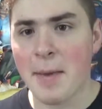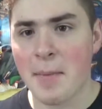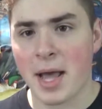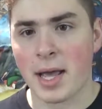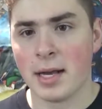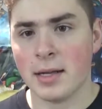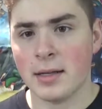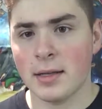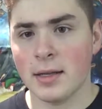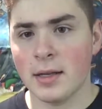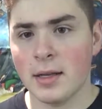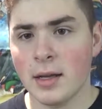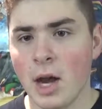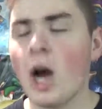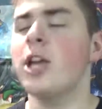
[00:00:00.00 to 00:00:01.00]
it!
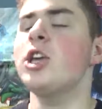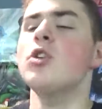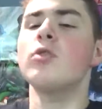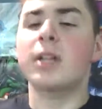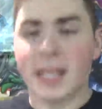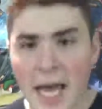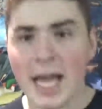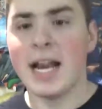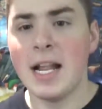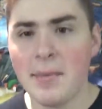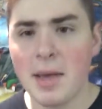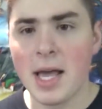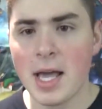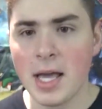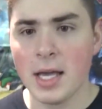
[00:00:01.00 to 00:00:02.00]
Are you kidding
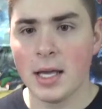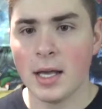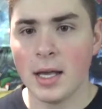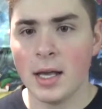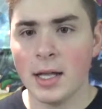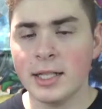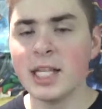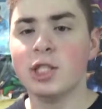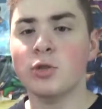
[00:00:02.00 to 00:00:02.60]
me? This